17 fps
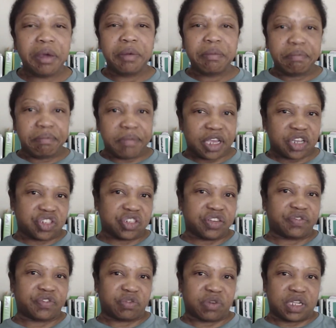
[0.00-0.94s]

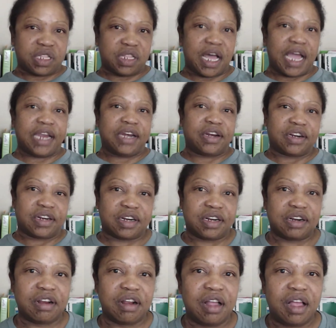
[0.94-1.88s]
makeshift
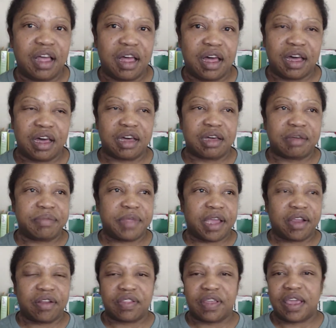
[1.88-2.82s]
recliner
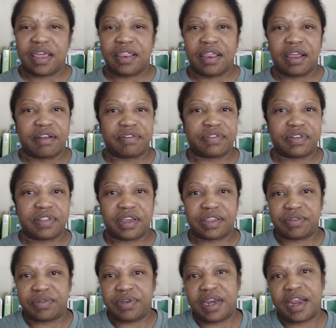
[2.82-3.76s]
that you're laying there for like
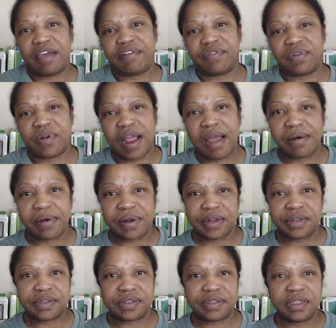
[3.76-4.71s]
3.5, 4
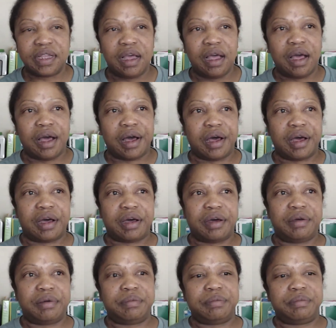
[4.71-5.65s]
hours.
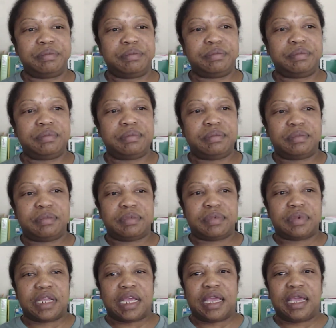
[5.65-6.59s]
Um,
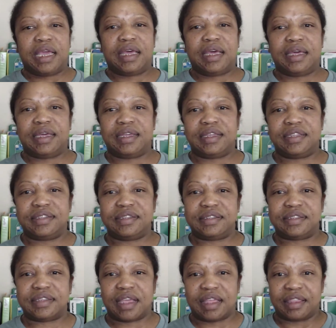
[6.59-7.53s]

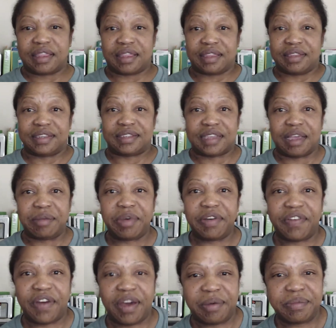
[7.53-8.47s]
and some
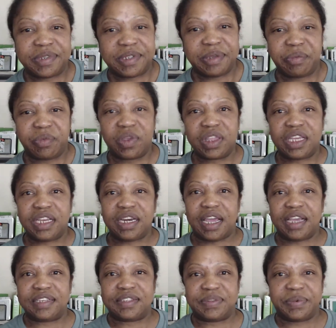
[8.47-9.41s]
of them, some really
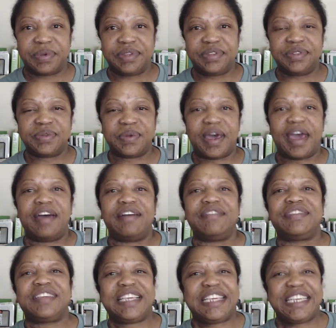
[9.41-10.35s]
nice ones, will
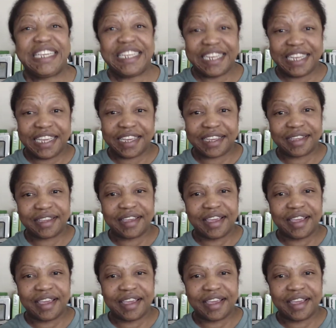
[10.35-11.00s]
have heating